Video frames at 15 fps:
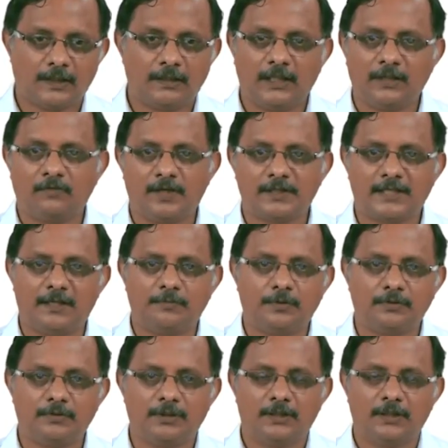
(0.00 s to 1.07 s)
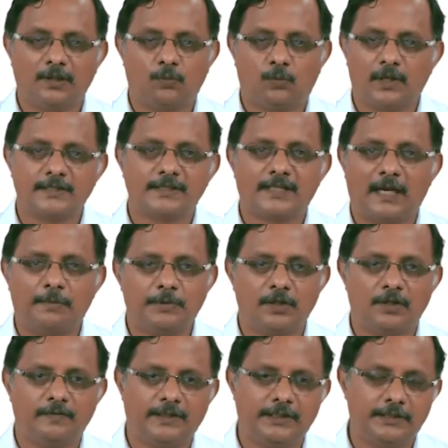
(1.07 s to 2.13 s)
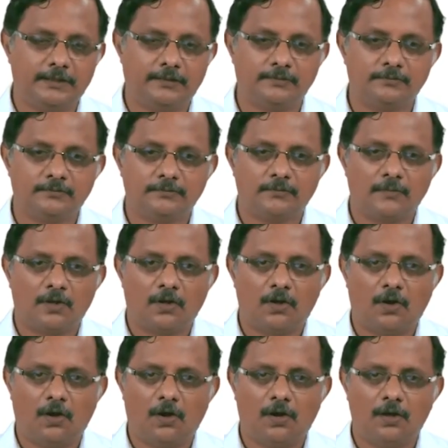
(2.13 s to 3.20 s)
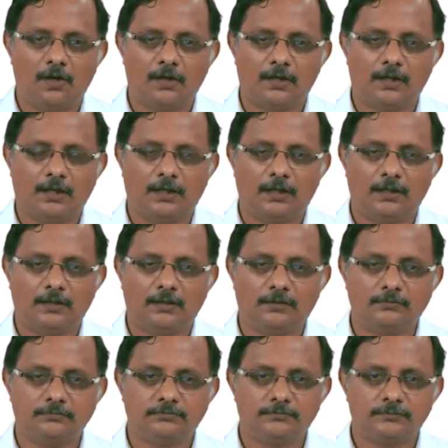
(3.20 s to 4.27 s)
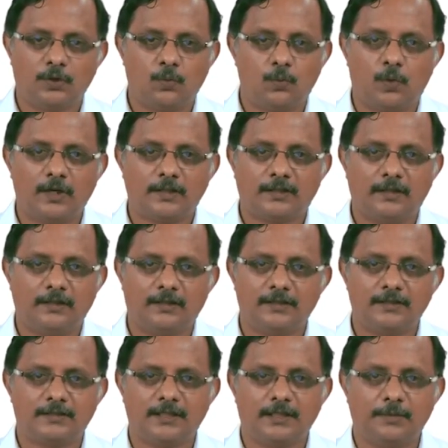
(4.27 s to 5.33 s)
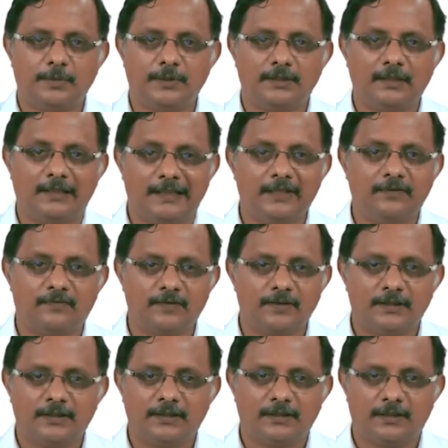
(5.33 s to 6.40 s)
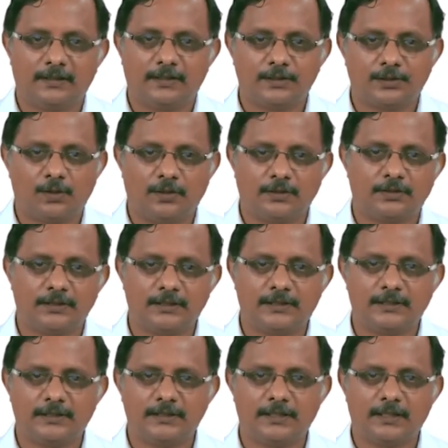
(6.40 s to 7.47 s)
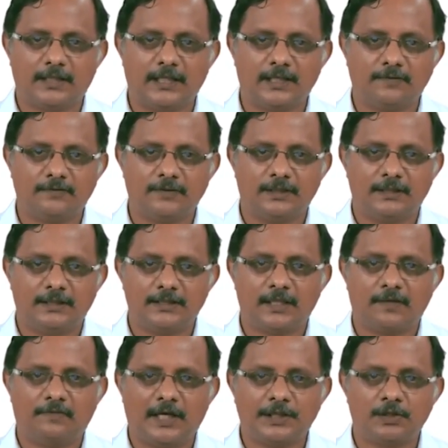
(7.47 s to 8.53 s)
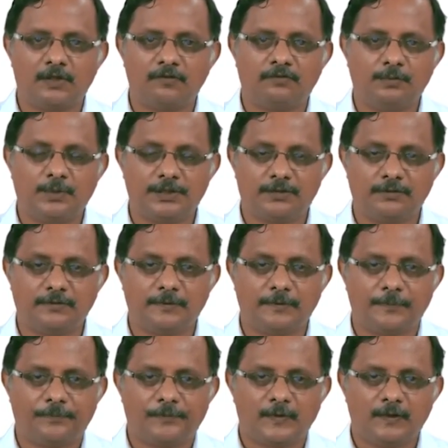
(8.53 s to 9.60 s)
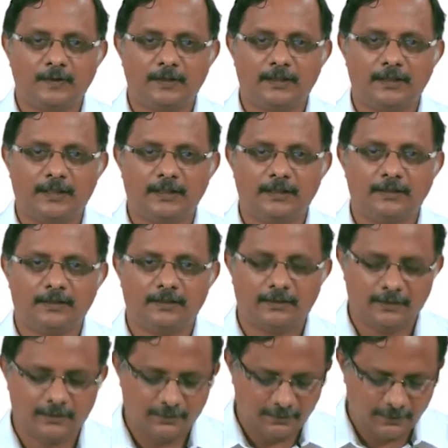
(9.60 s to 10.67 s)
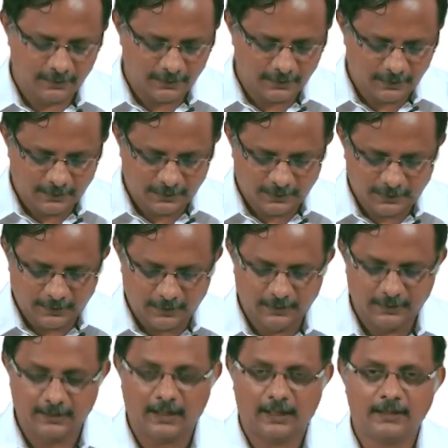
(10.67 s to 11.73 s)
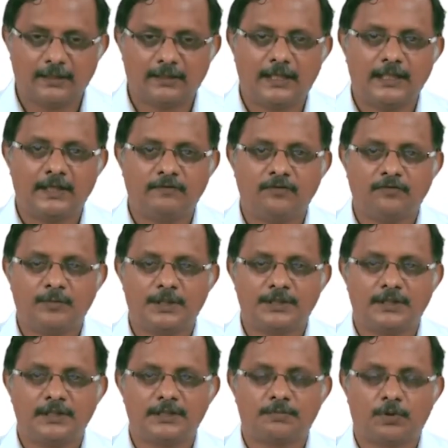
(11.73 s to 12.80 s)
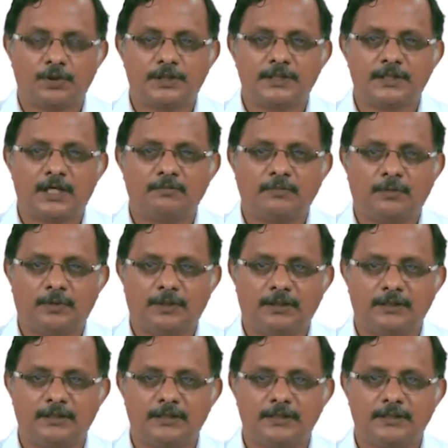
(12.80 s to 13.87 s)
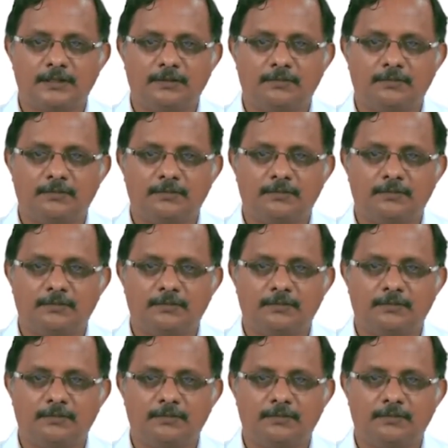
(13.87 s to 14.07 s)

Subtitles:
like for example, what is the capital of India, or what color is a typical leaf, right, and so on. So, this is a kind of, these are factual information, right, and the other kind of information is procedural memory. This is